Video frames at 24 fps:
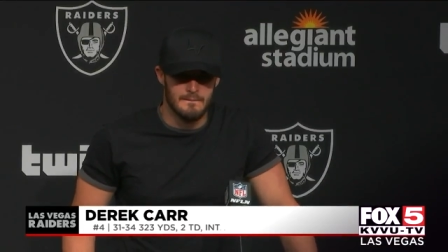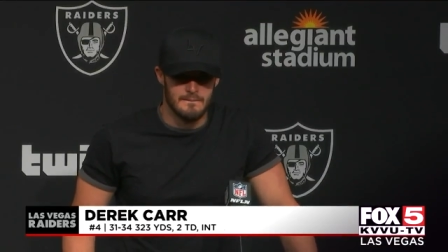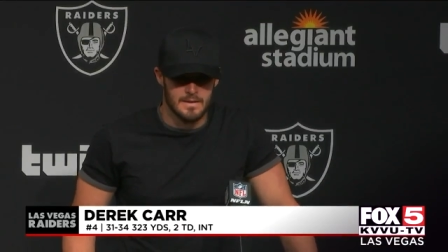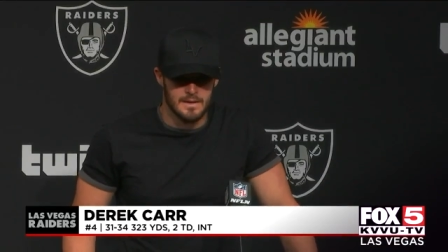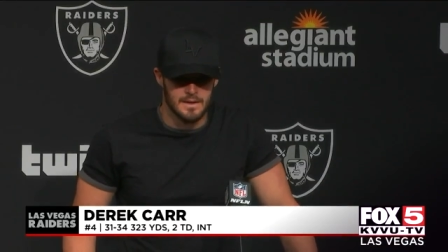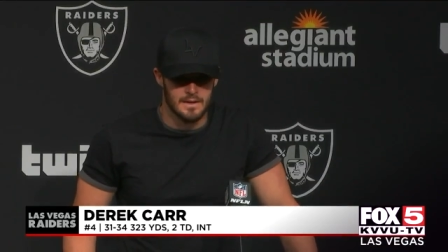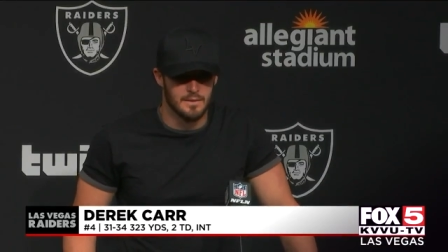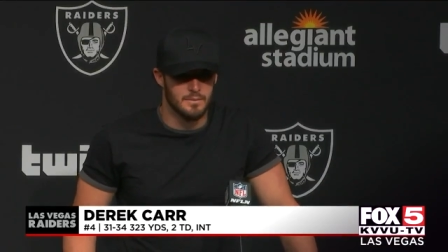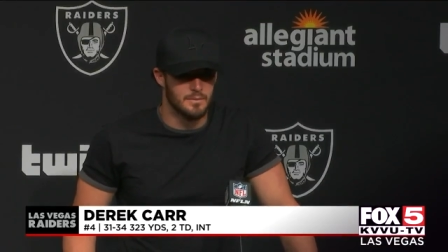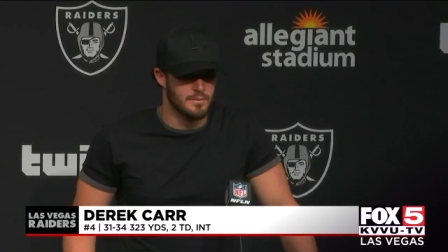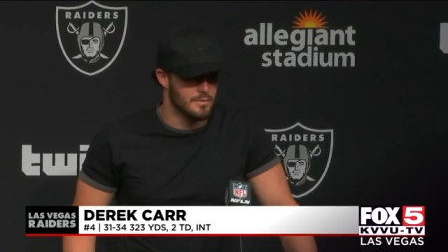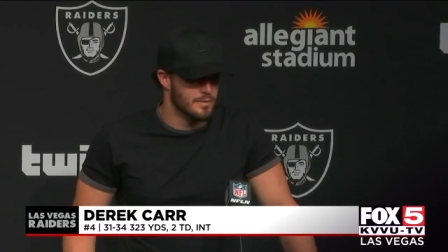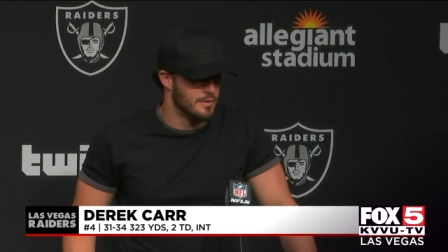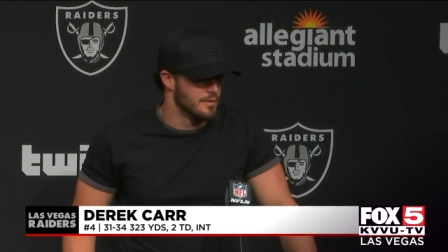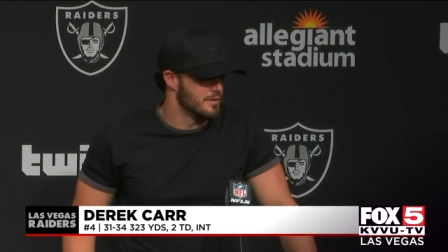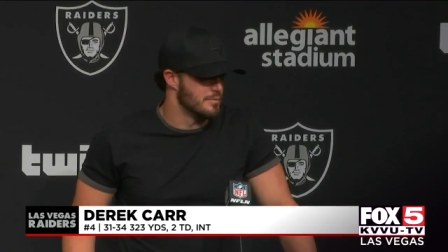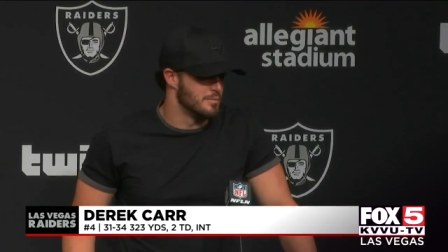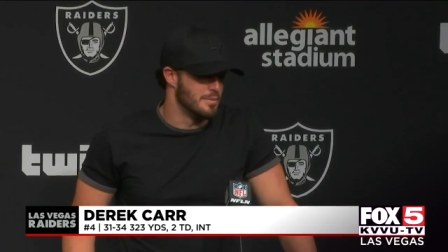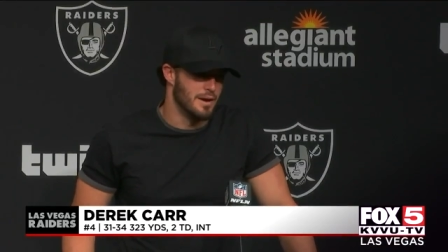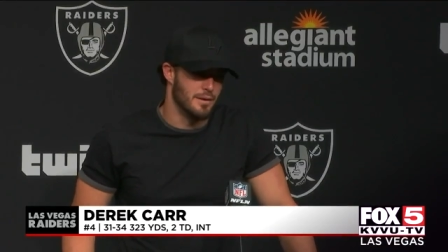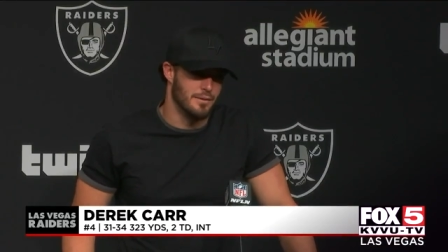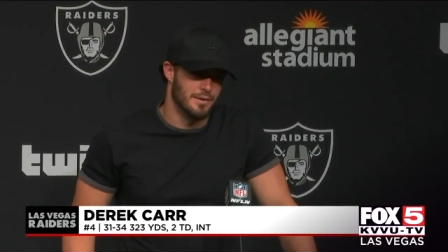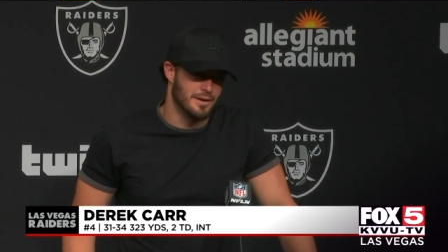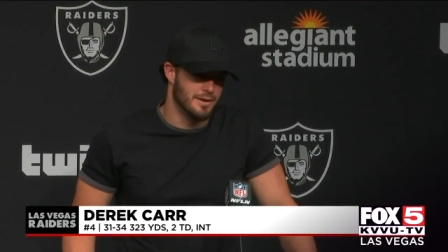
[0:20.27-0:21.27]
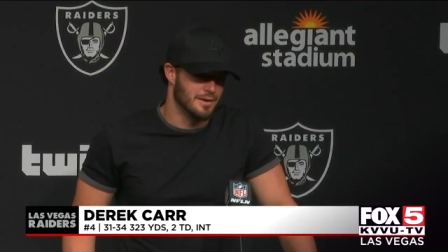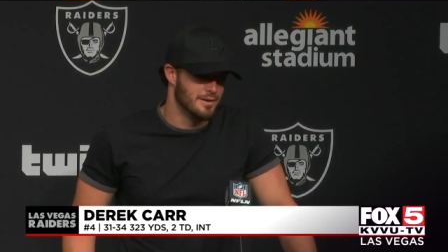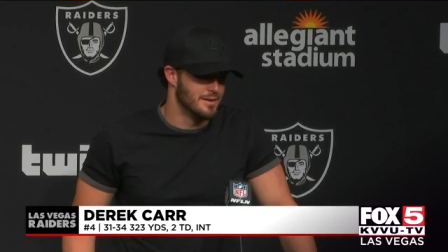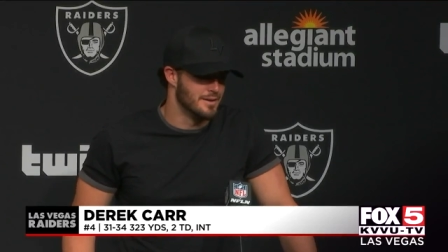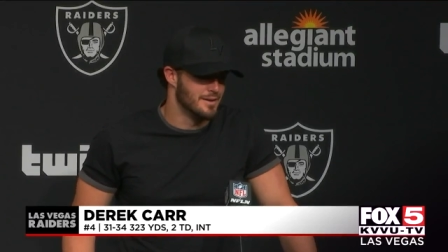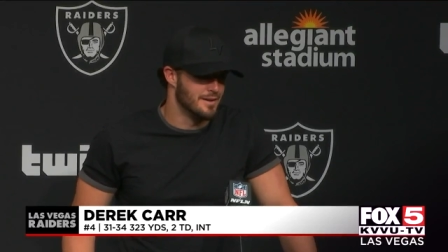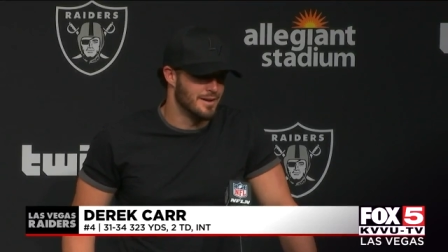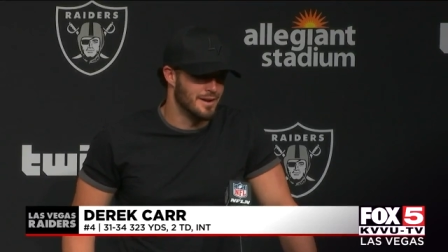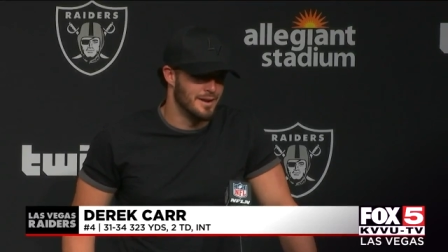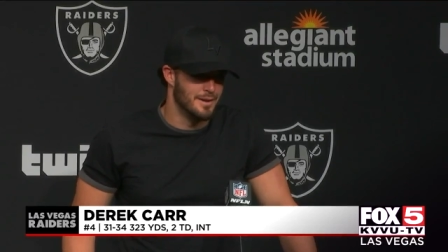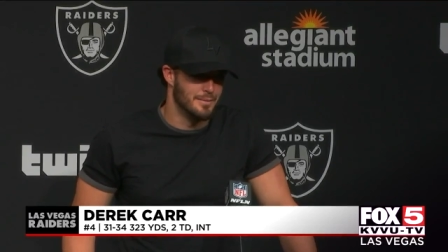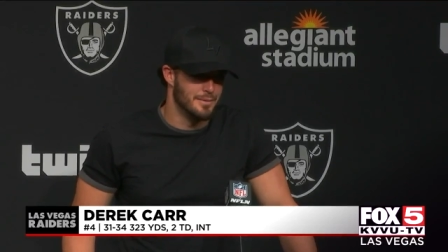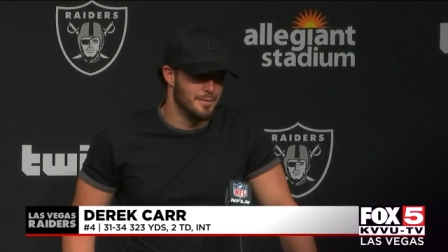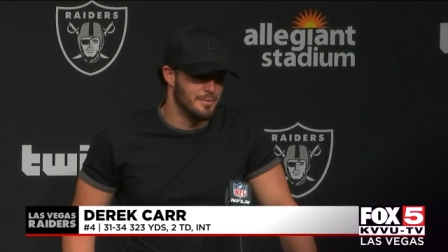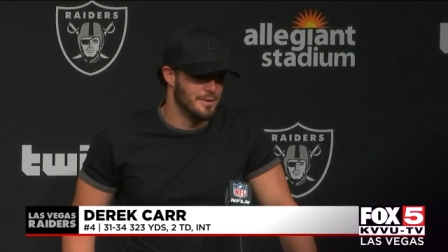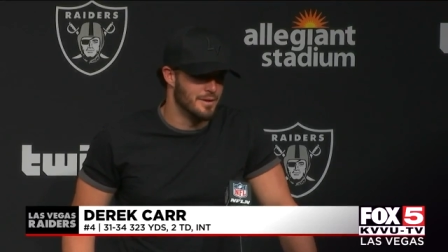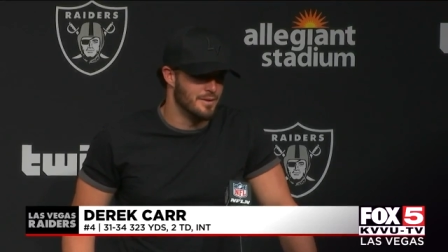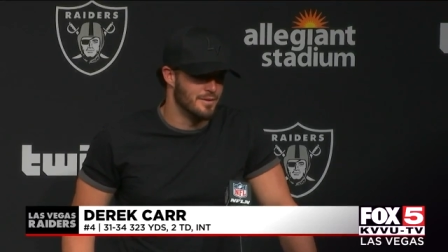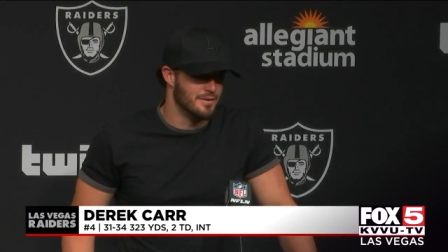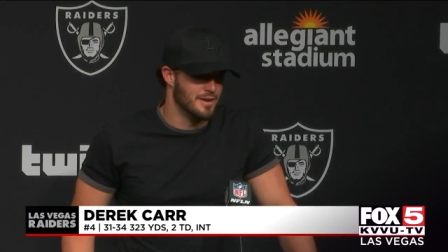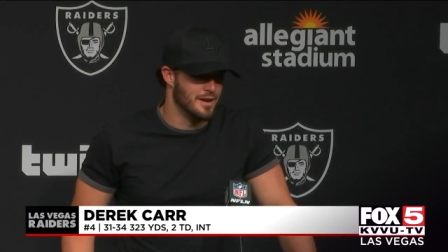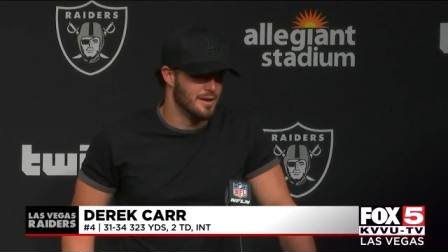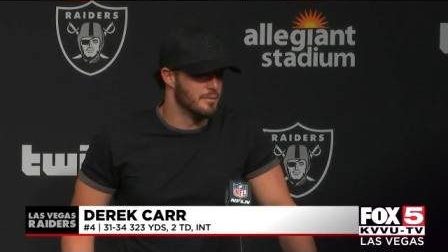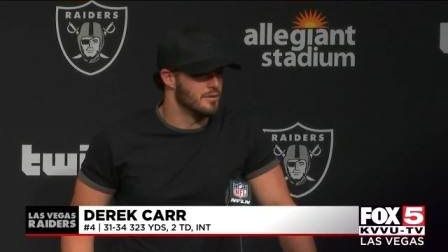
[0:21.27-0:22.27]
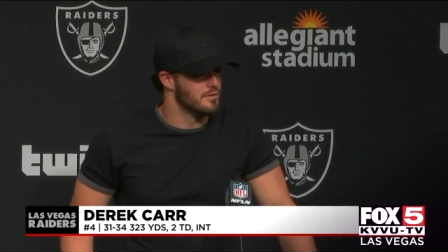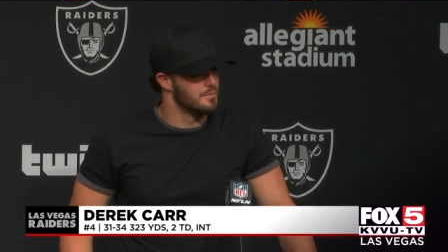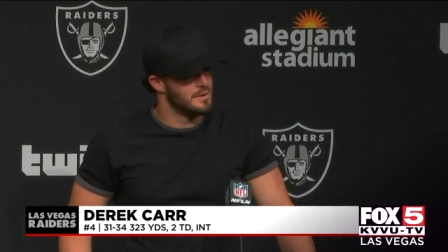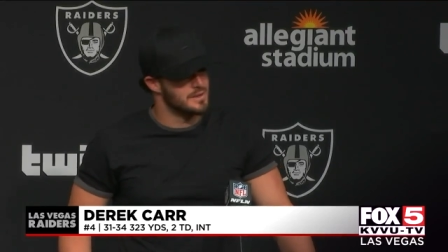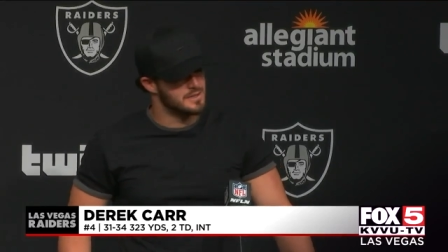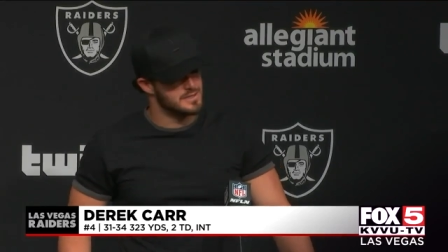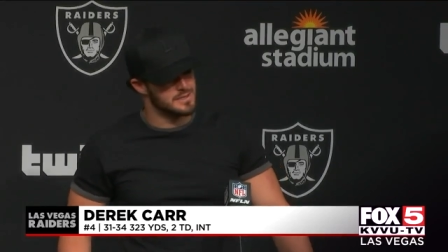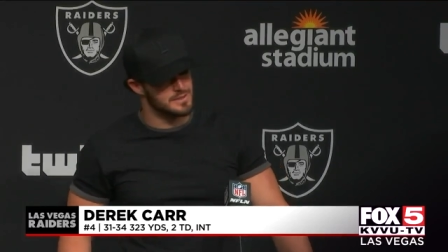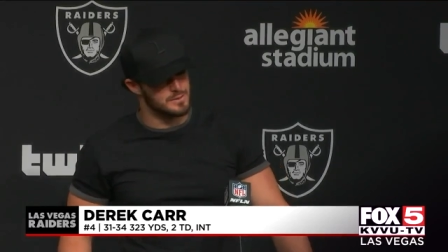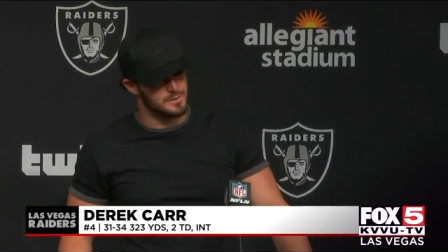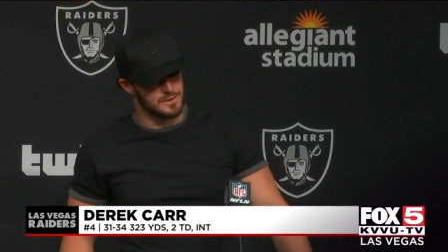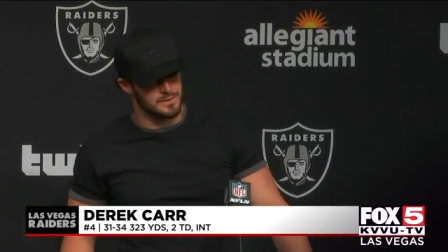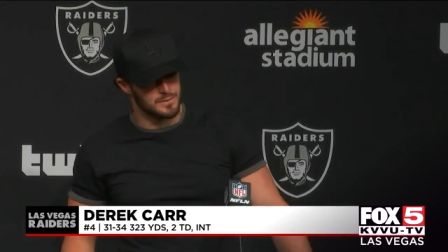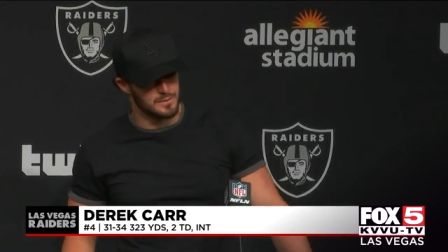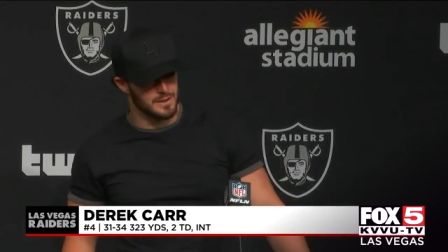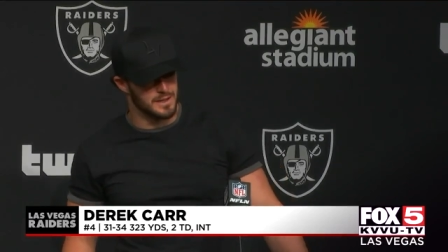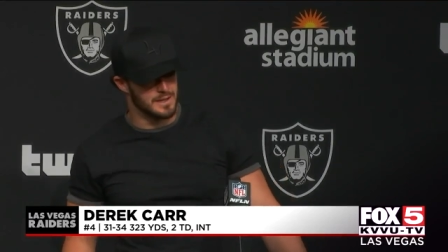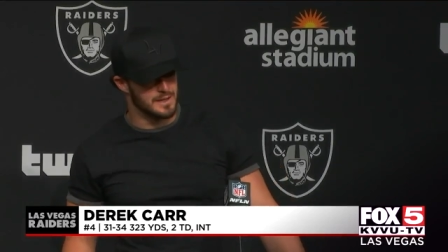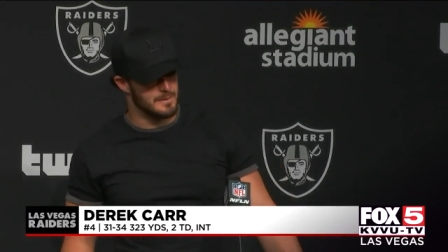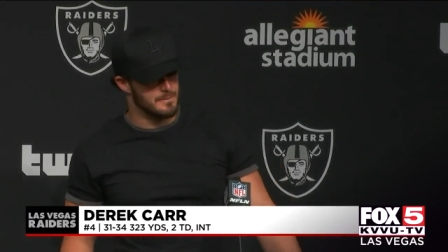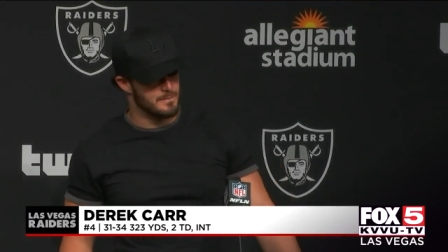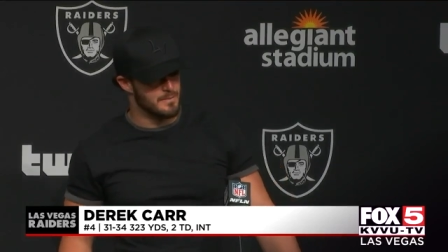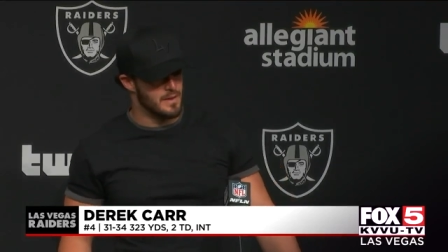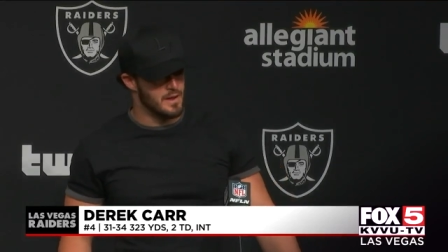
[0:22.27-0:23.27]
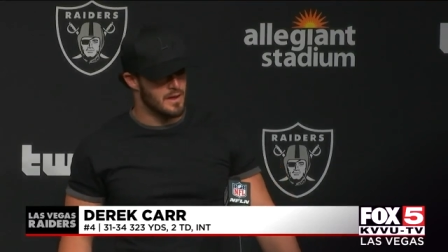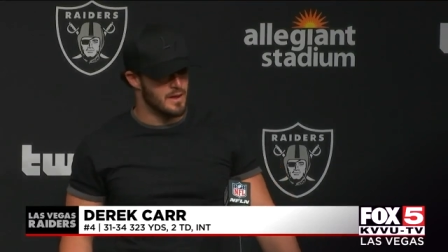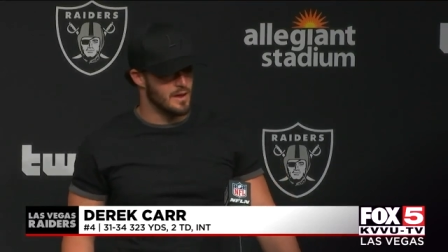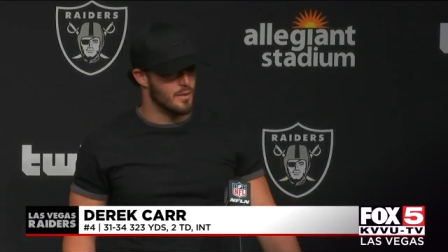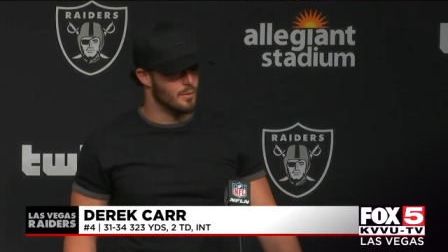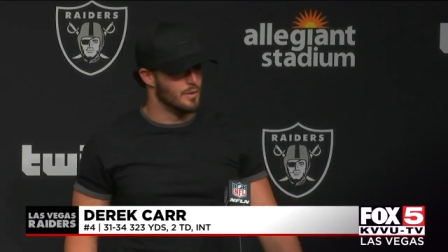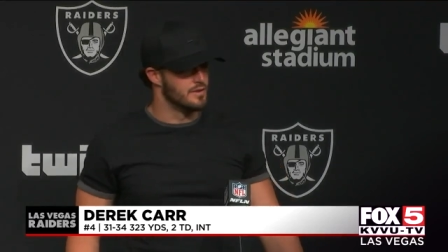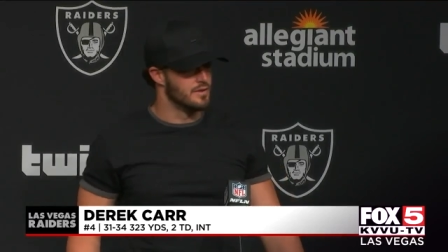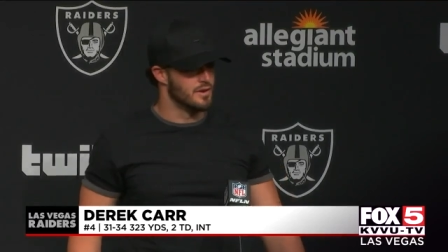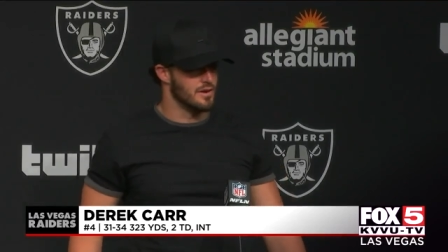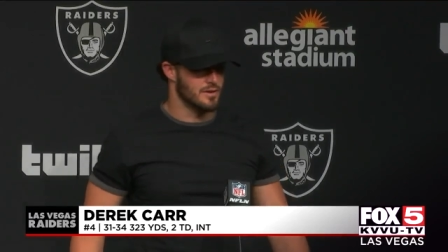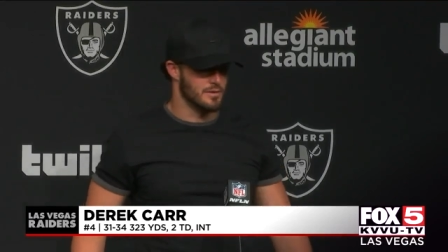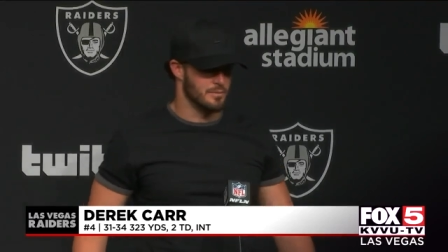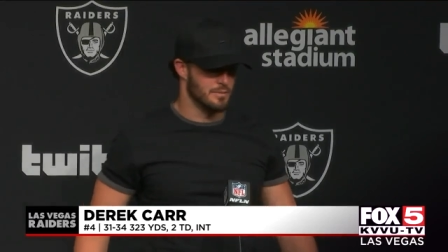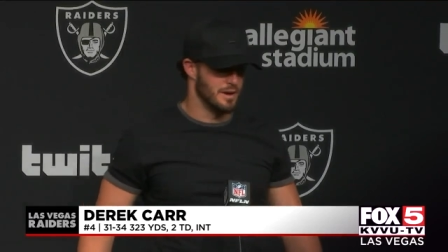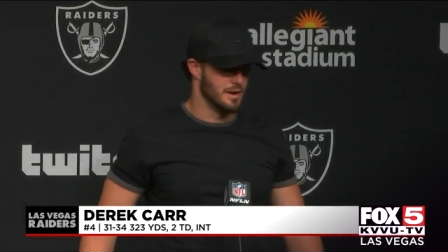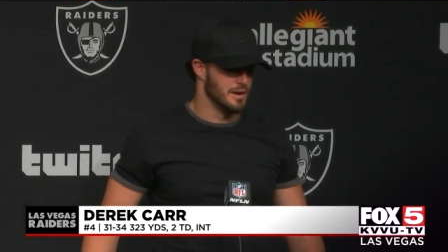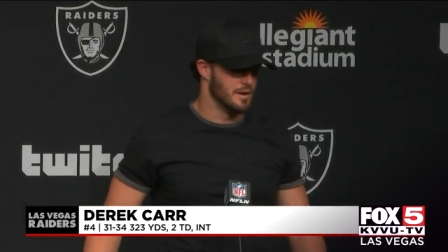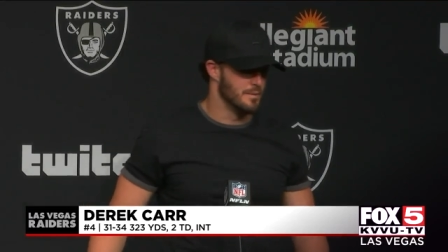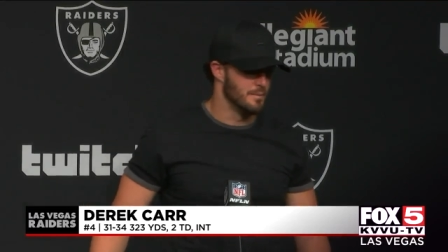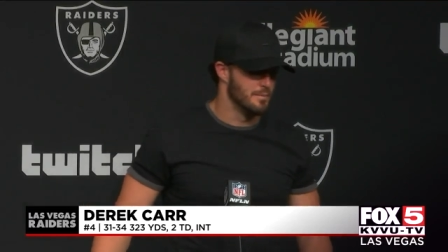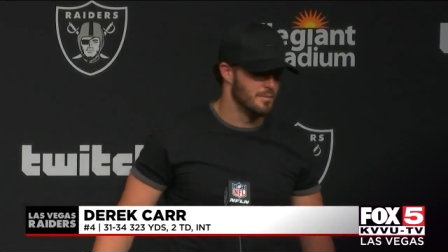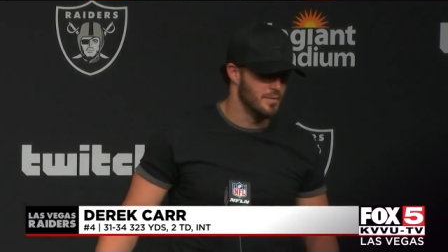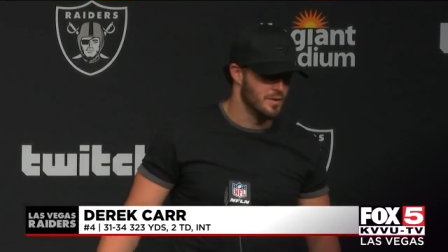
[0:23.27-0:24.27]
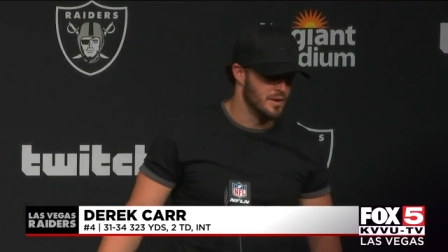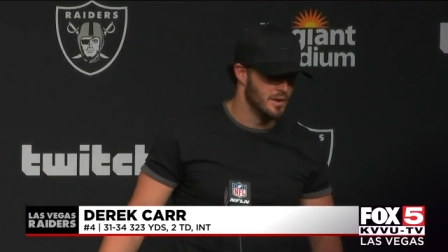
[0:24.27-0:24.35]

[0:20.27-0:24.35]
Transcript: um, this bye week couldn't come at a better time, especially with the way we talked about it.